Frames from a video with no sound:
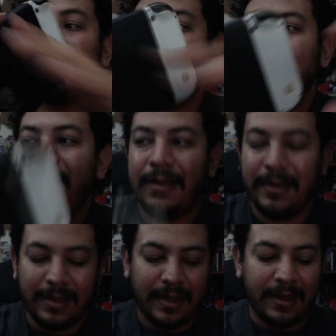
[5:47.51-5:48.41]
me.
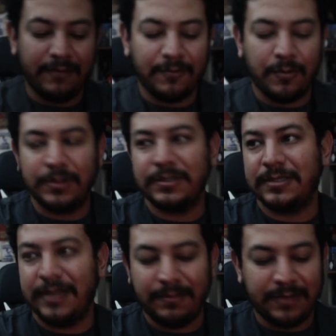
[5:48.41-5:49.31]
And of course, the
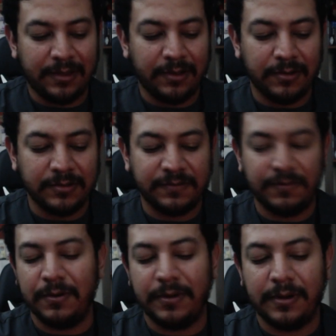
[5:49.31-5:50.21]
same thing goes
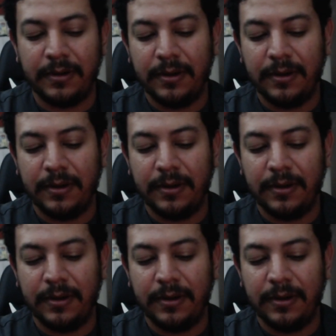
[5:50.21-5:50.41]
for